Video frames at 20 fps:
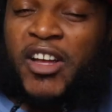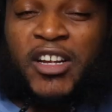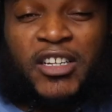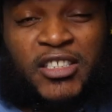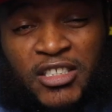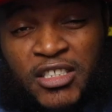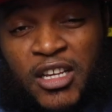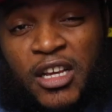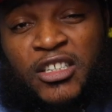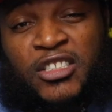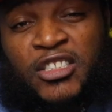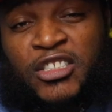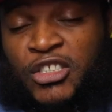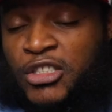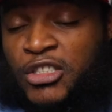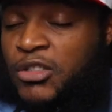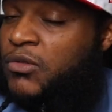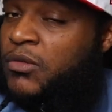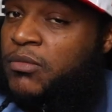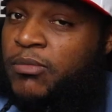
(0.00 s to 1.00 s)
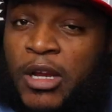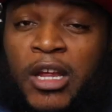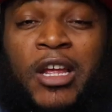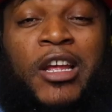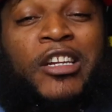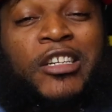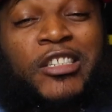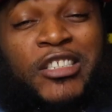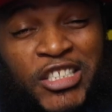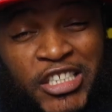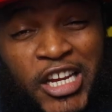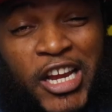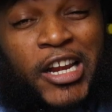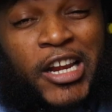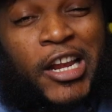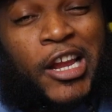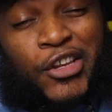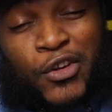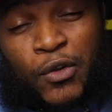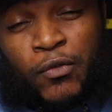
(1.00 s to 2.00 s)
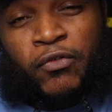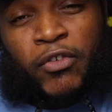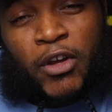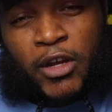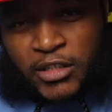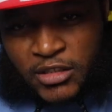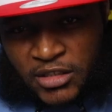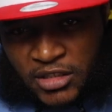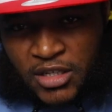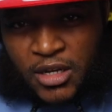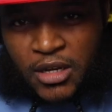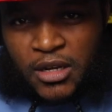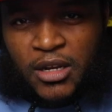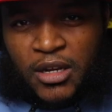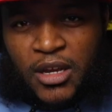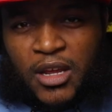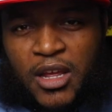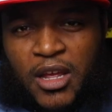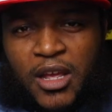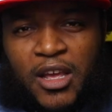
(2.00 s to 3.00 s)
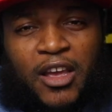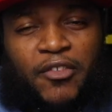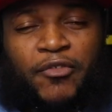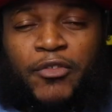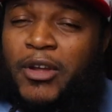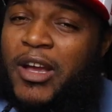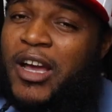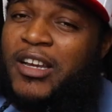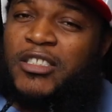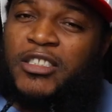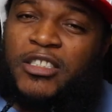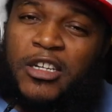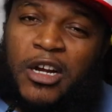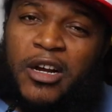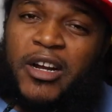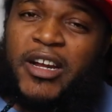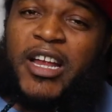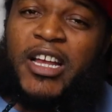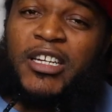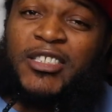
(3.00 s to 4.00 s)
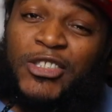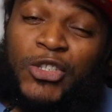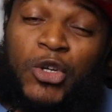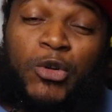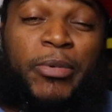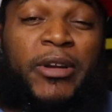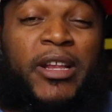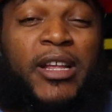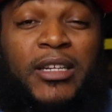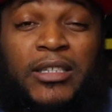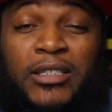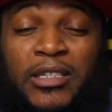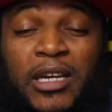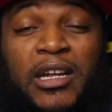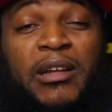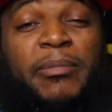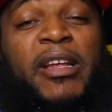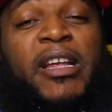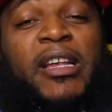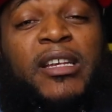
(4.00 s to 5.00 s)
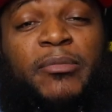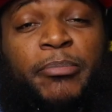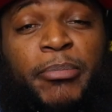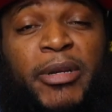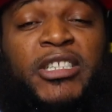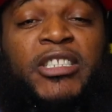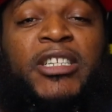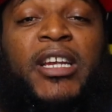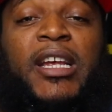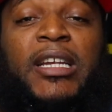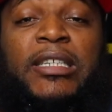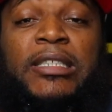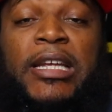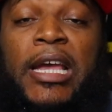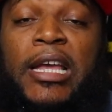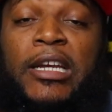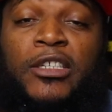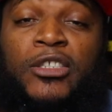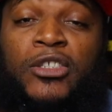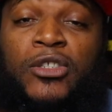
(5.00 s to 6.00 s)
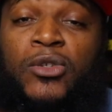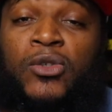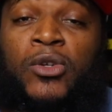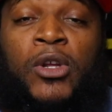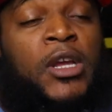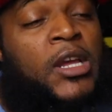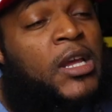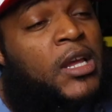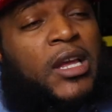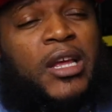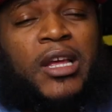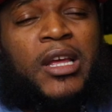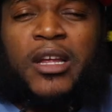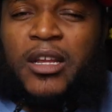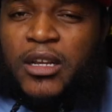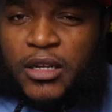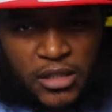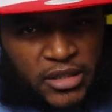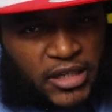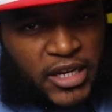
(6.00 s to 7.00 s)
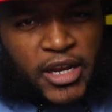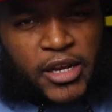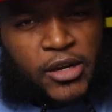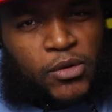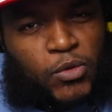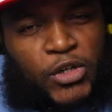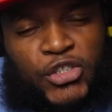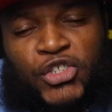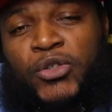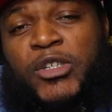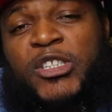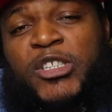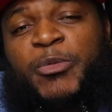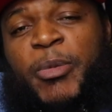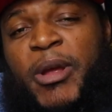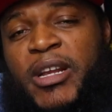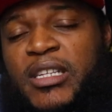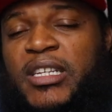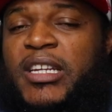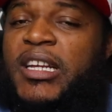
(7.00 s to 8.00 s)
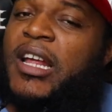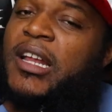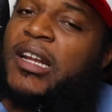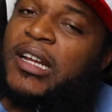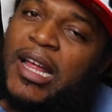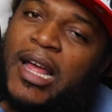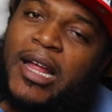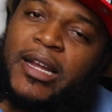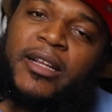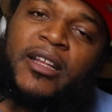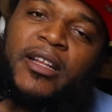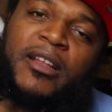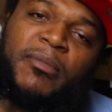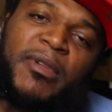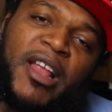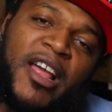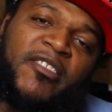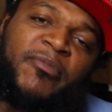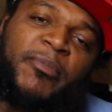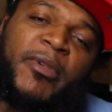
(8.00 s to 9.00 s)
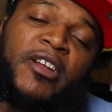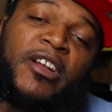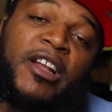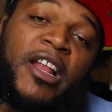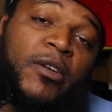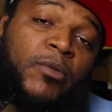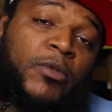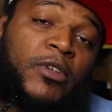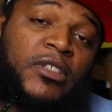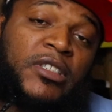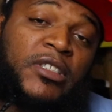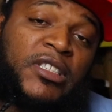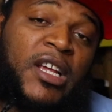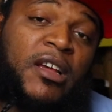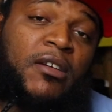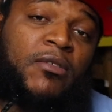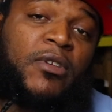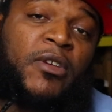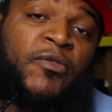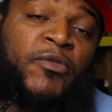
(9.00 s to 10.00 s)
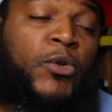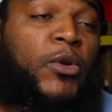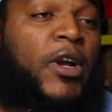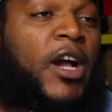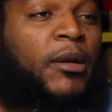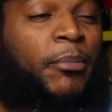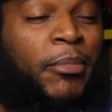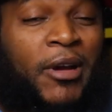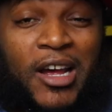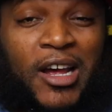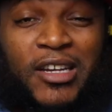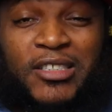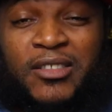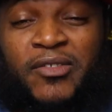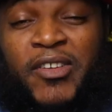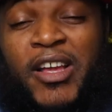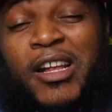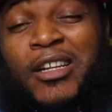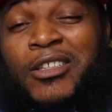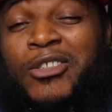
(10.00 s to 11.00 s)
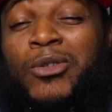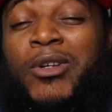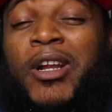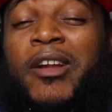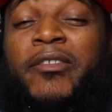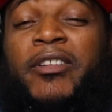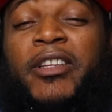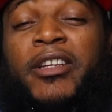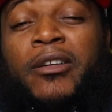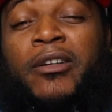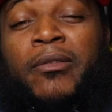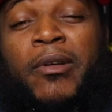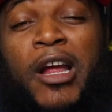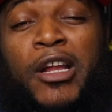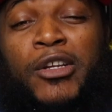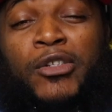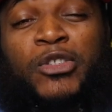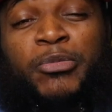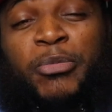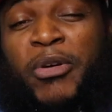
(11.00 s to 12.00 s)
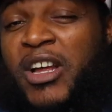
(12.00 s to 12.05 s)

fucking sucks because you shitty and you fucking suck. If you got a sorry ass, stupid ass, dumb ass, bitch ass attitude, then what you expect to get out of goddamn life, man, like real talk. If you got a positive attitude and everything around you is